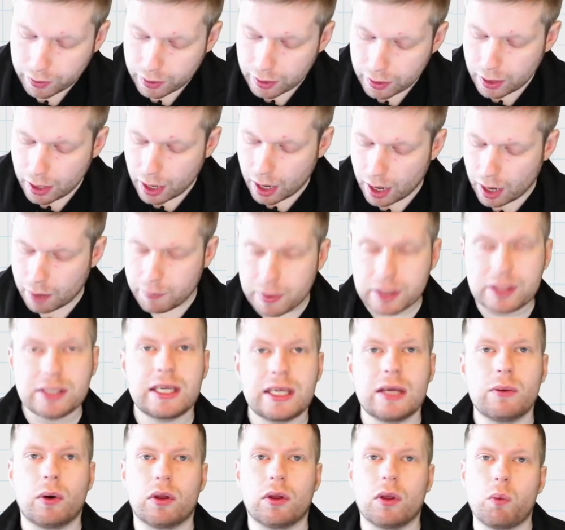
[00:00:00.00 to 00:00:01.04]
and see
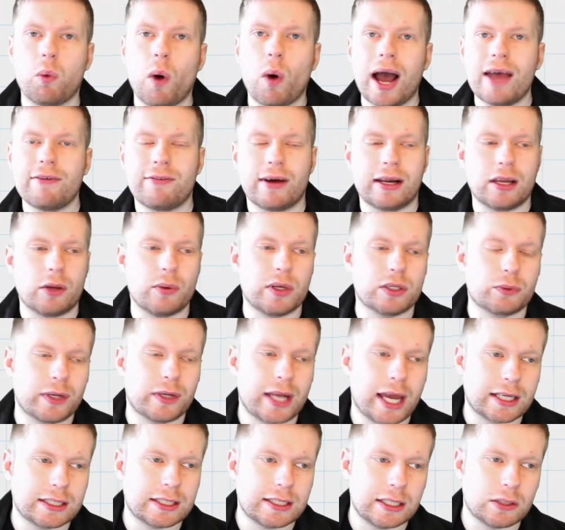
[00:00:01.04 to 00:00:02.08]
what the y value is when
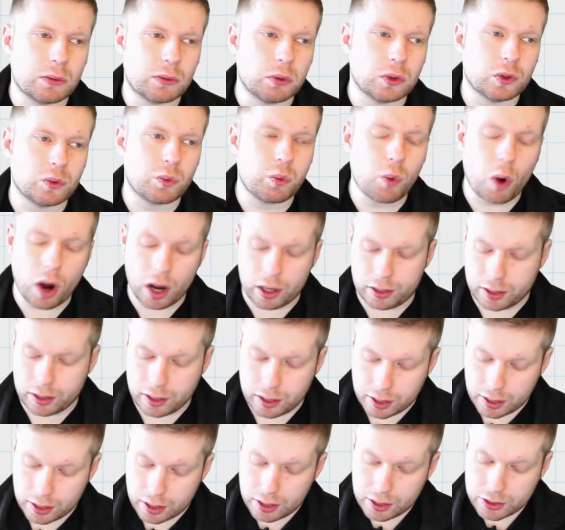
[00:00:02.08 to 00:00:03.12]
x equals 1.
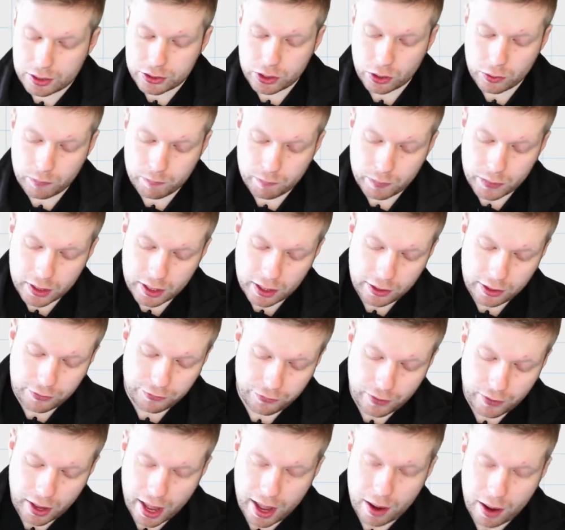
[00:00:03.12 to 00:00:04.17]
So if
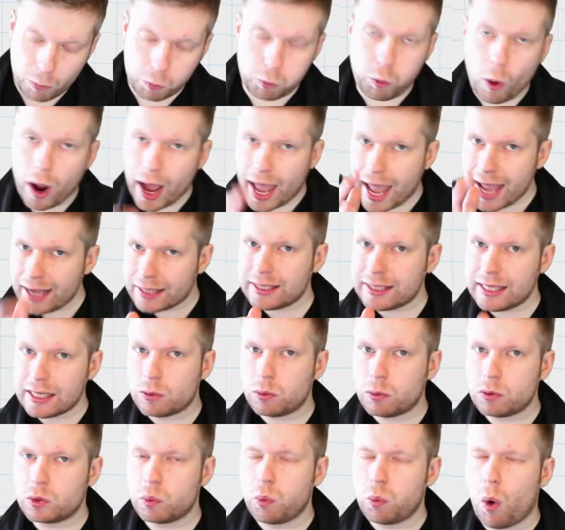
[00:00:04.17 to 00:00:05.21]
x
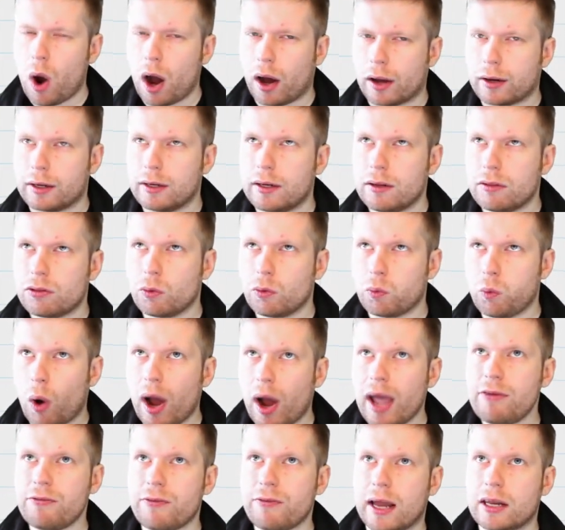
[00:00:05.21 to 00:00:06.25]
equals 1, the
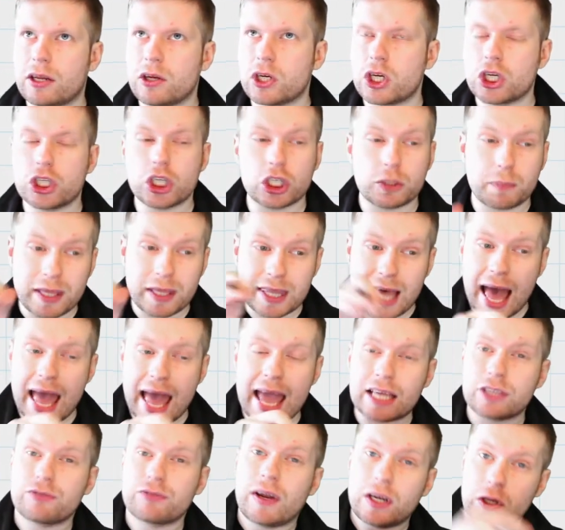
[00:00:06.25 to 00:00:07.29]
y value should just be that
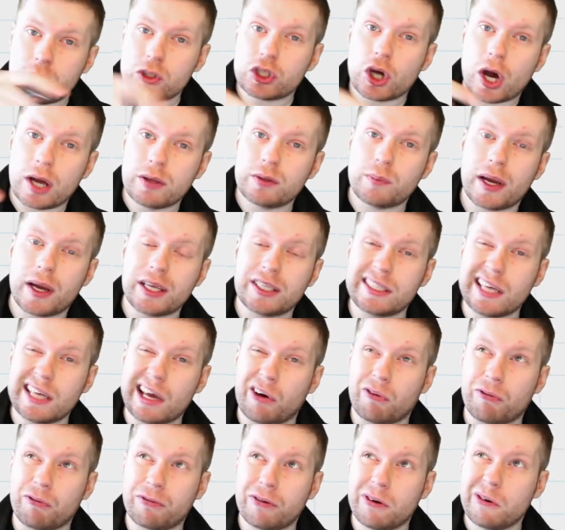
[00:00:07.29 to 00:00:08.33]
x value times by
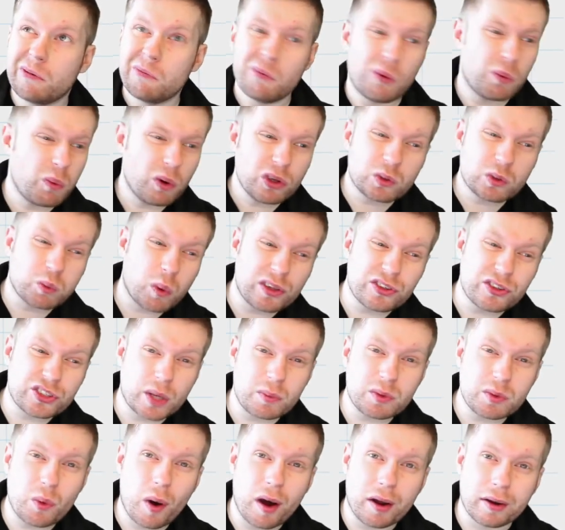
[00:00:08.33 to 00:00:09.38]
itself. Well, what's 1
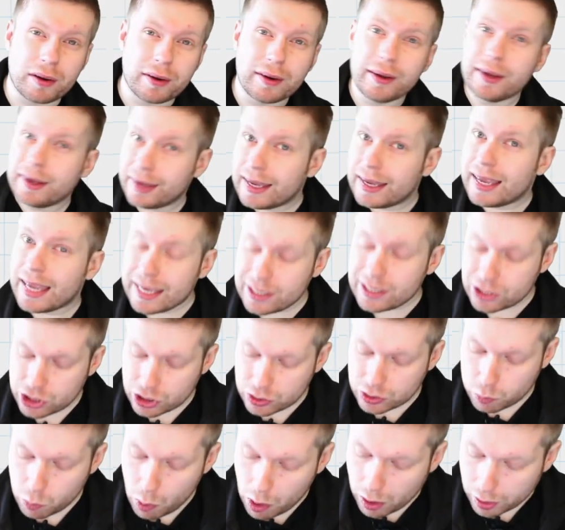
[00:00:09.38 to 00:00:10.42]
times 1? It's
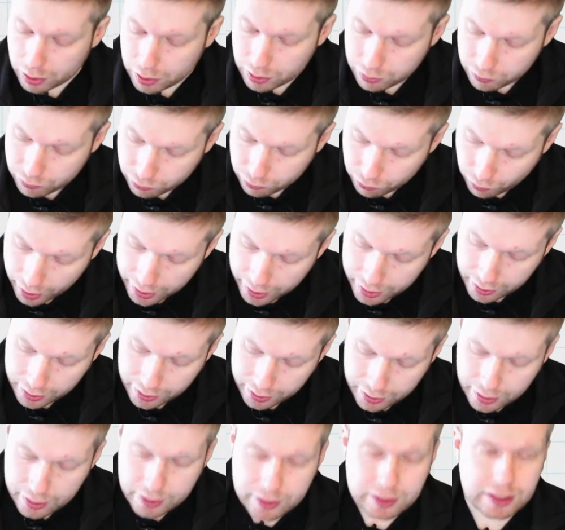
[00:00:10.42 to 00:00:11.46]
just 1, right?
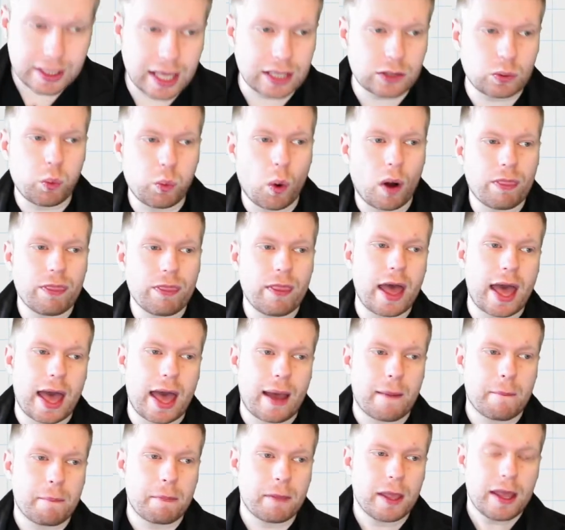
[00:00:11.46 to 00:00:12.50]
So that's 1 there.
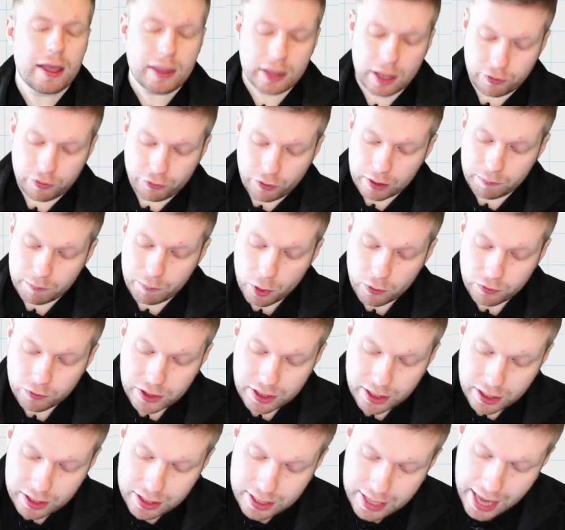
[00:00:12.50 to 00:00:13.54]
Then if I move to
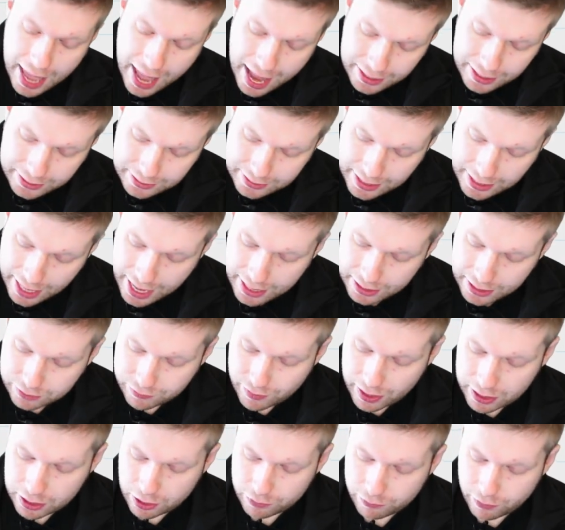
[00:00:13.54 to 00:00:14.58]
the next x
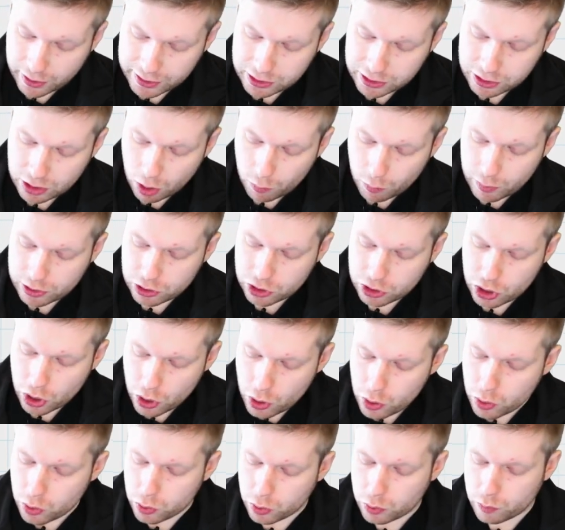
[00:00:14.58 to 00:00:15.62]
value, if I start with
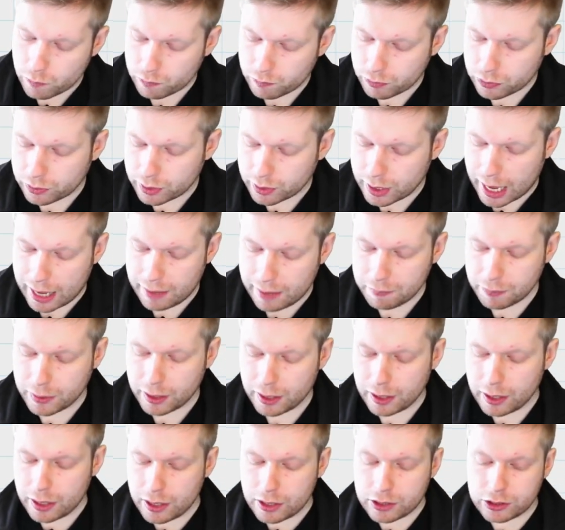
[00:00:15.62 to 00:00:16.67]
2, okay?
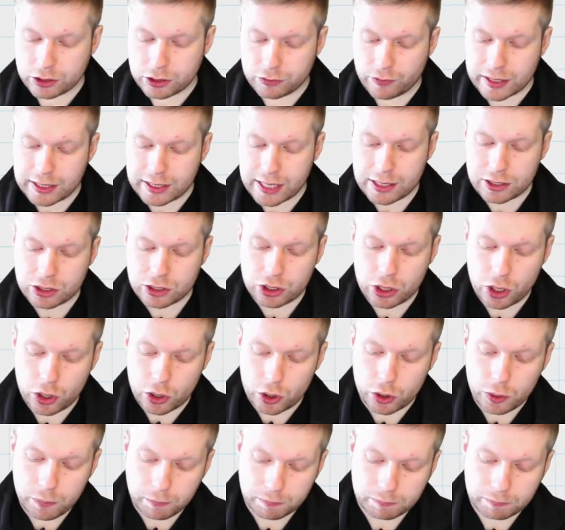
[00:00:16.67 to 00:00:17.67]
So if I take 2,